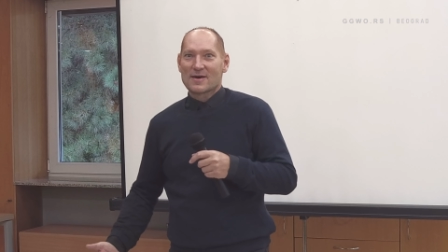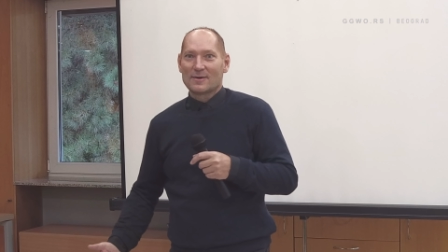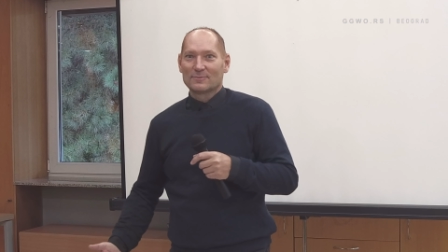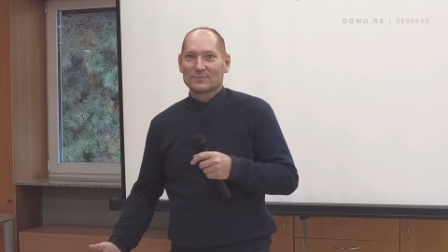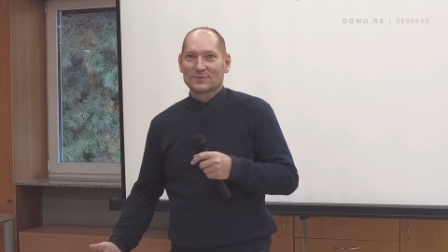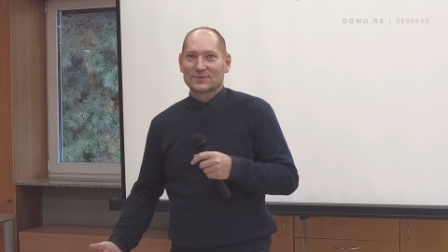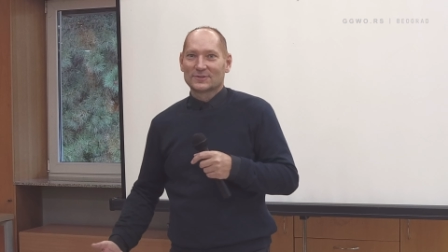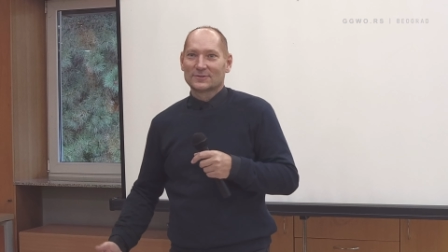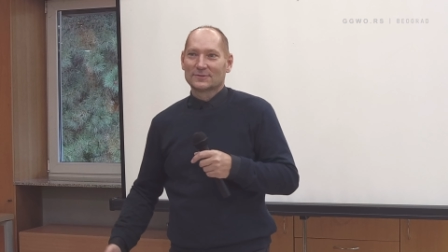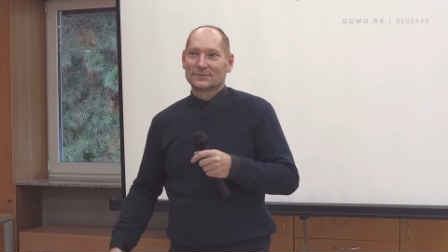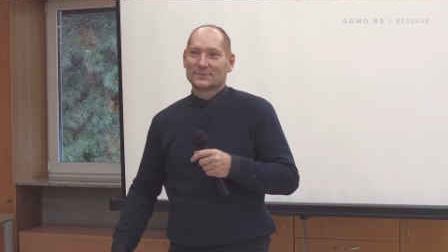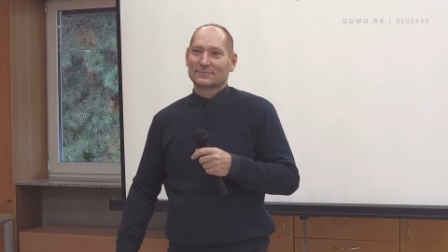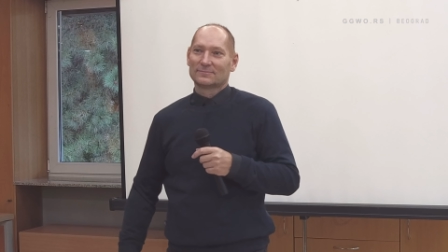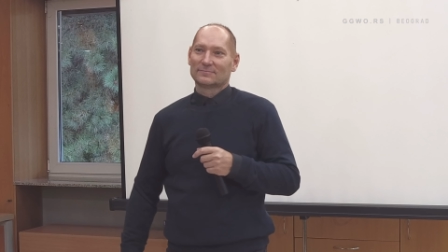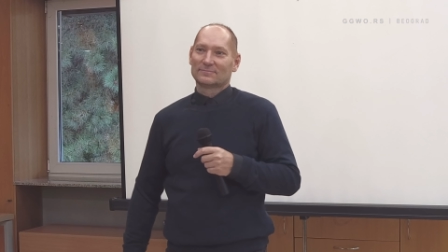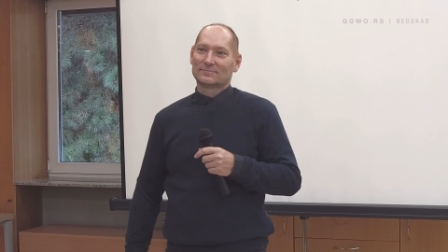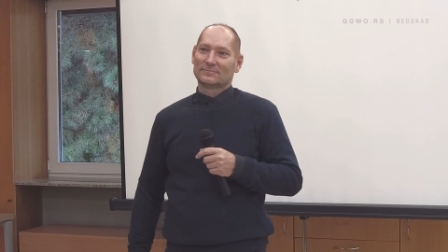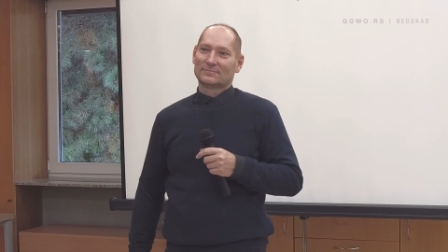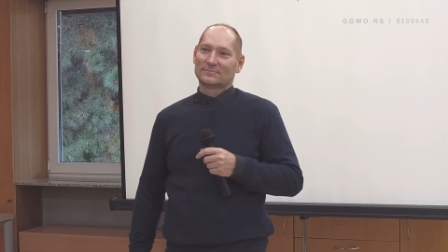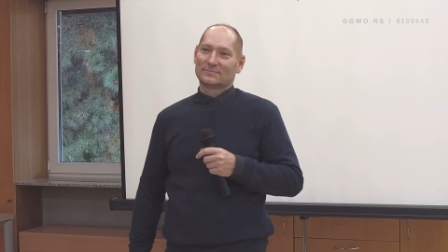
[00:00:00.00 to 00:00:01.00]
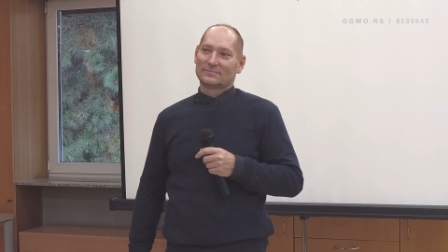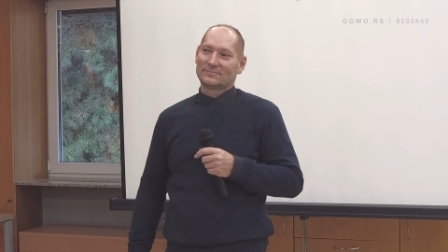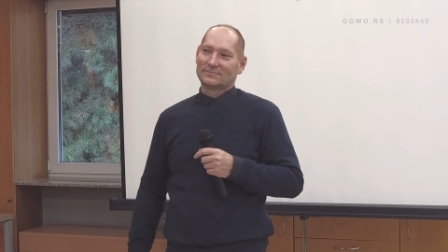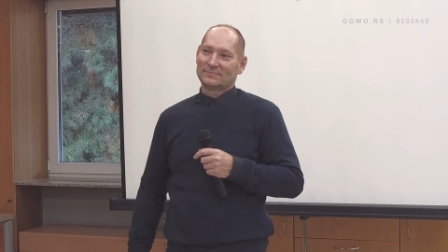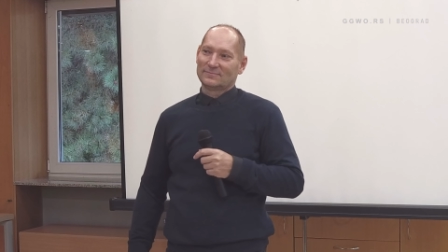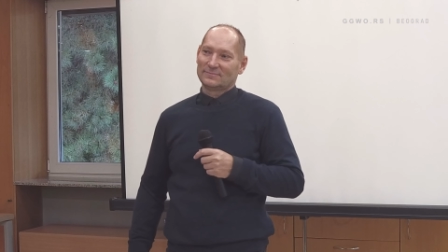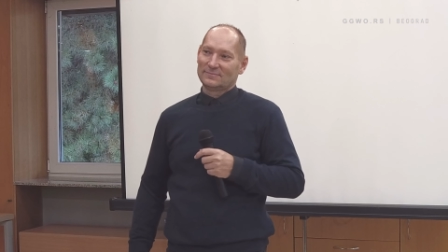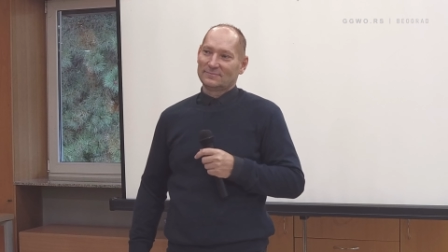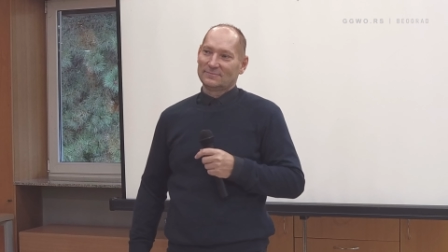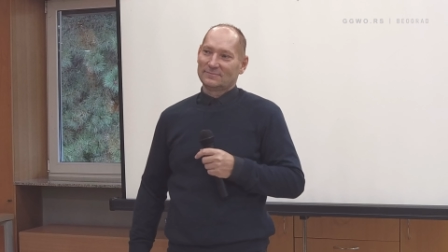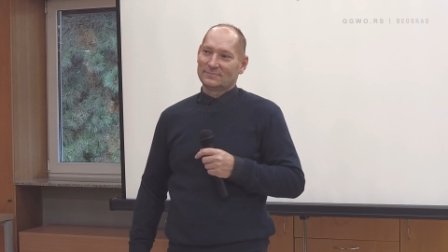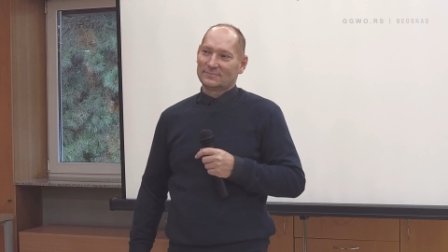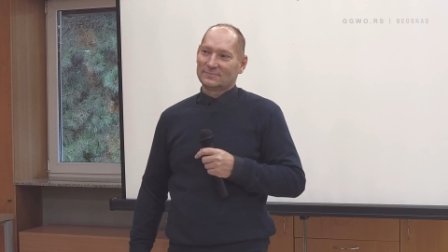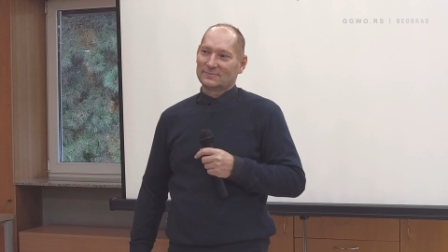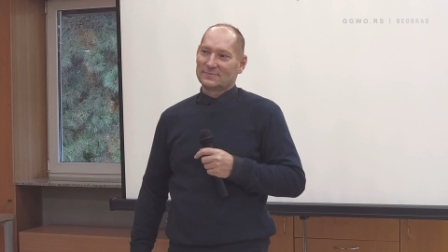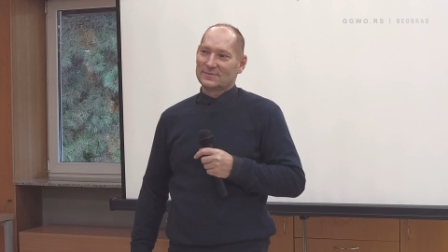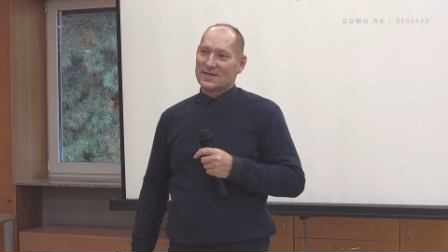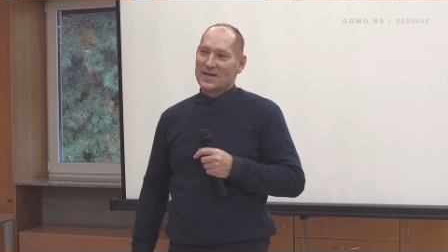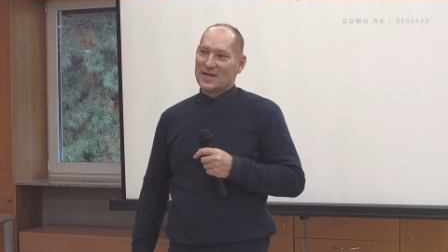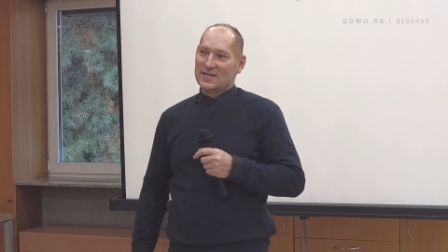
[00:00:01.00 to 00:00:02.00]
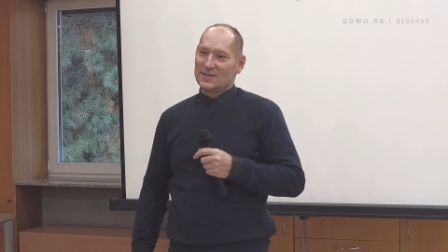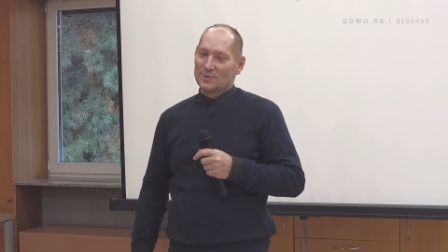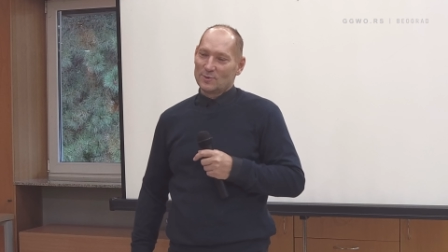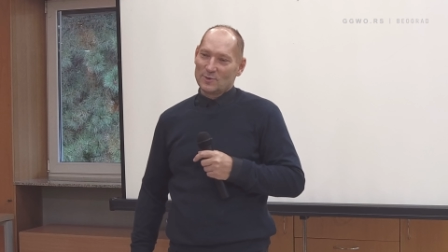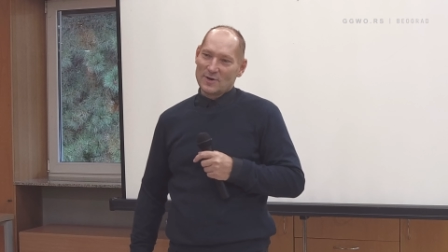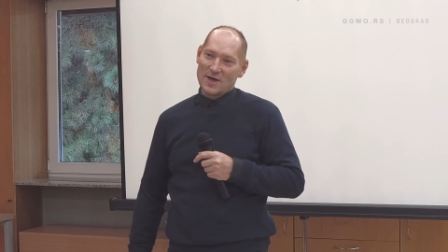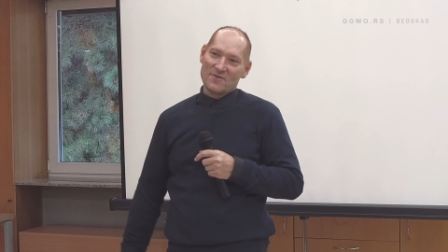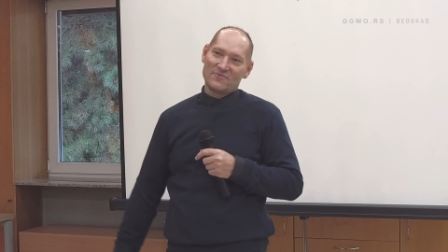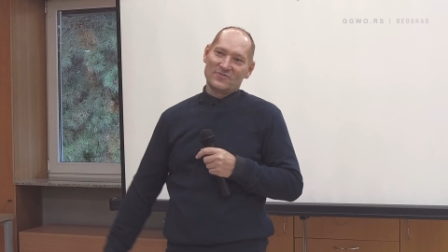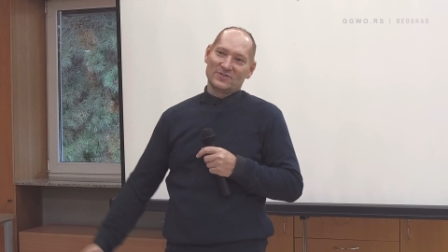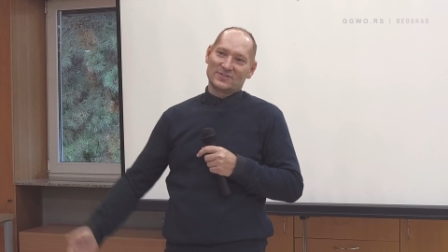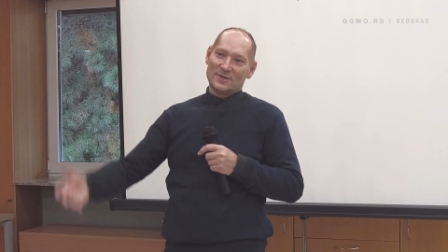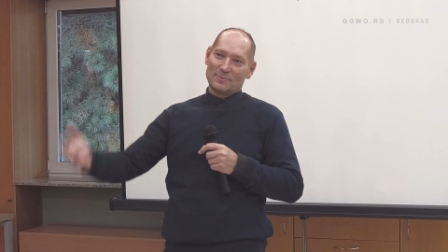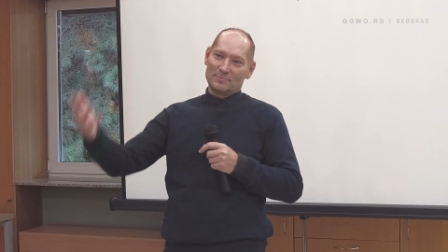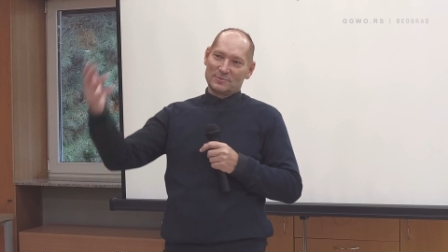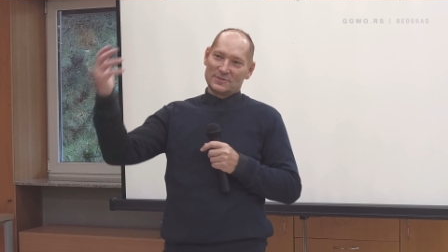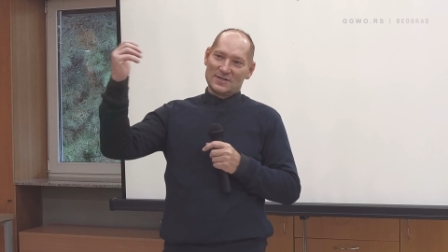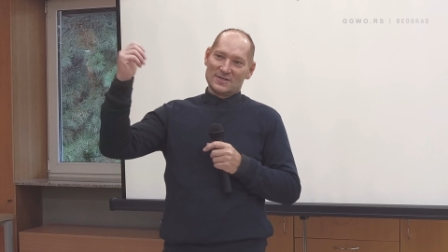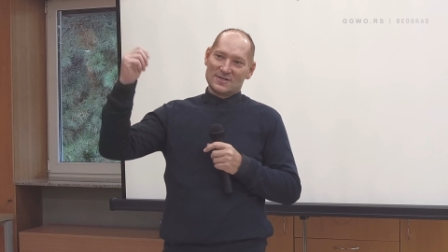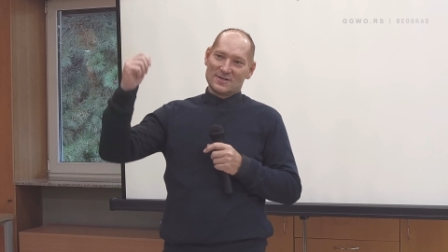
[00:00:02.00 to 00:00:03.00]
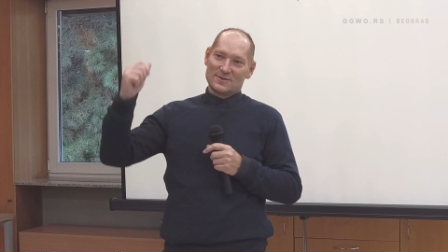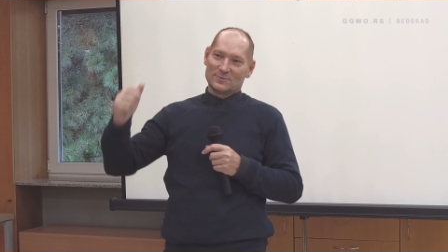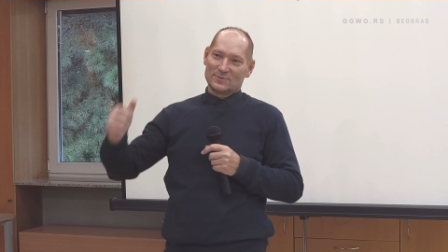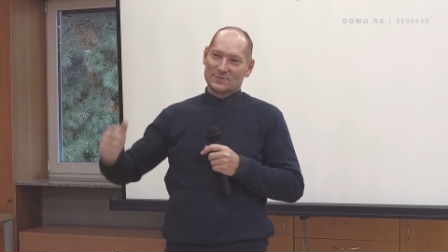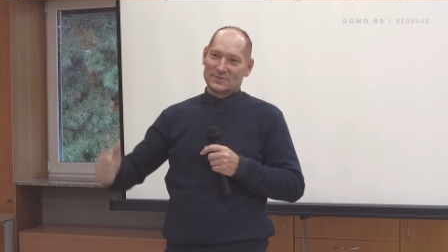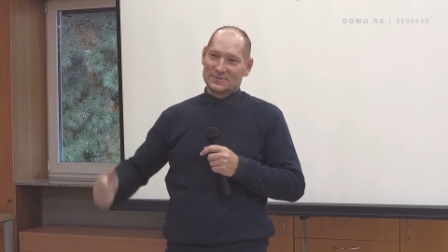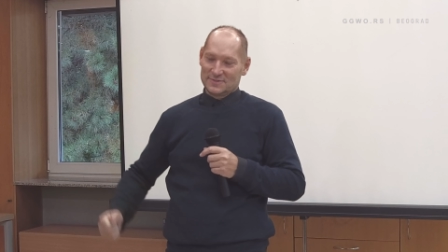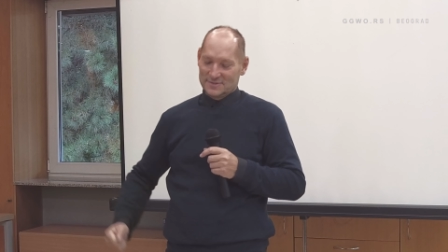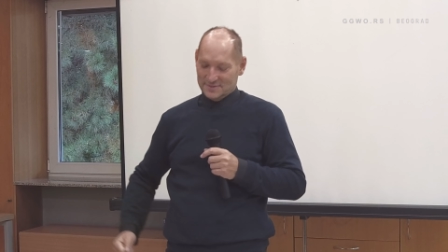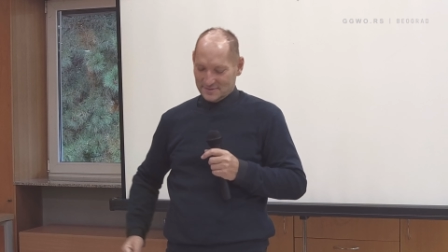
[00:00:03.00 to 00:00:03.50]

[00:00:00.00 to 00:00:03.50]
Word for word: comes. And your life is upside down.